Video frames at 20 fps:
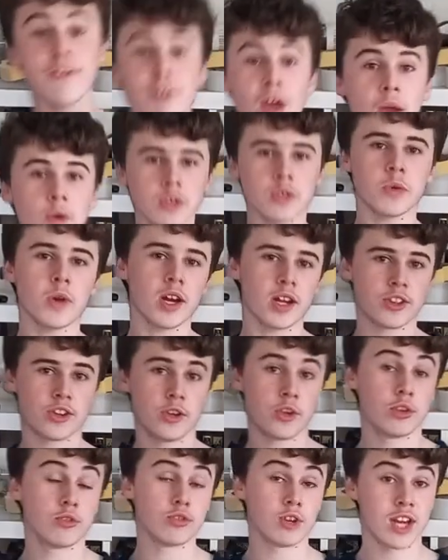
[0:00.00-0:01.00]
If I were to ask
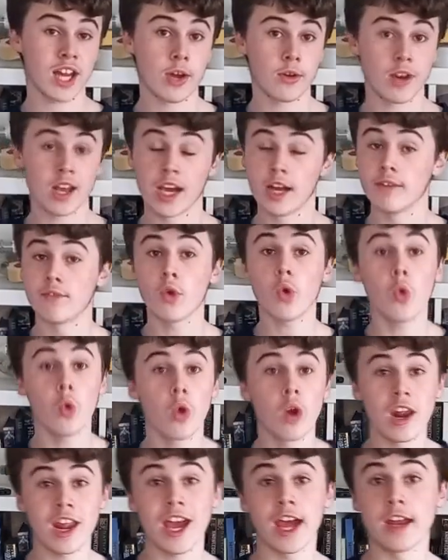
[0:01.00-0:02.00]
you to draw an outline of
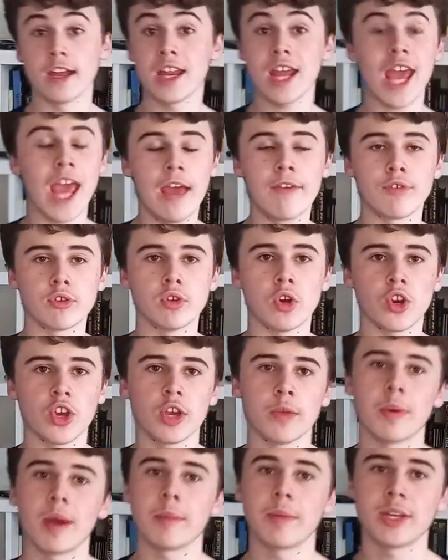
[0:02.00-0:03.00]
all land ever
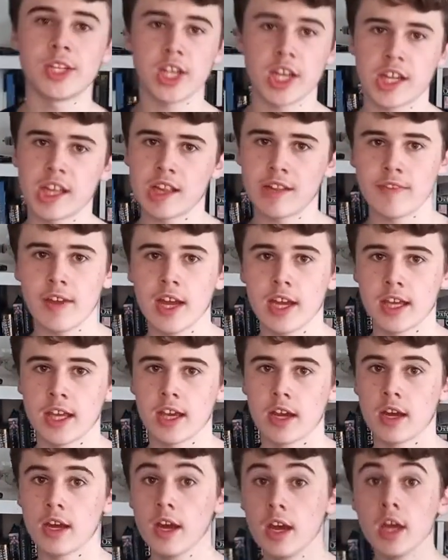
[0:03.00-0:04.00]
occupied by
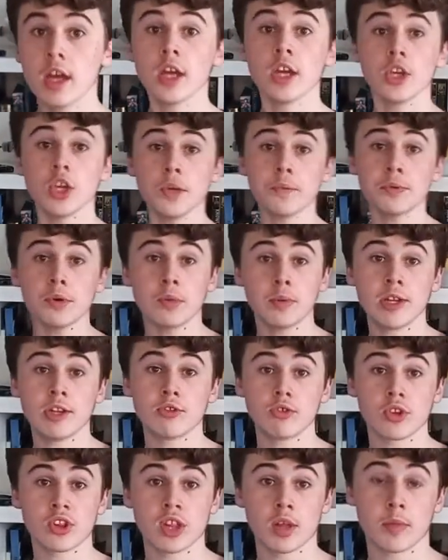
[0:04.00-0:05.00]
Czechoslovakia, you'd probably
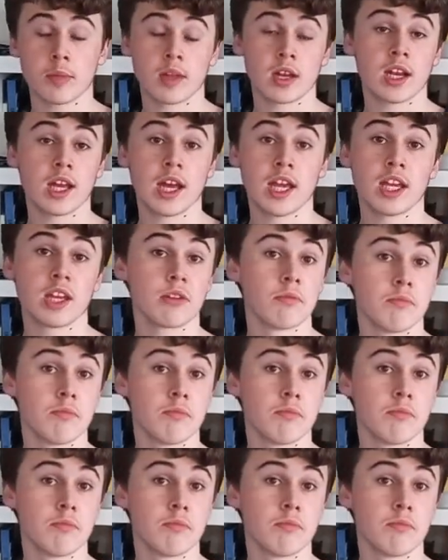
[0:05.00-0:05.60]
draw something like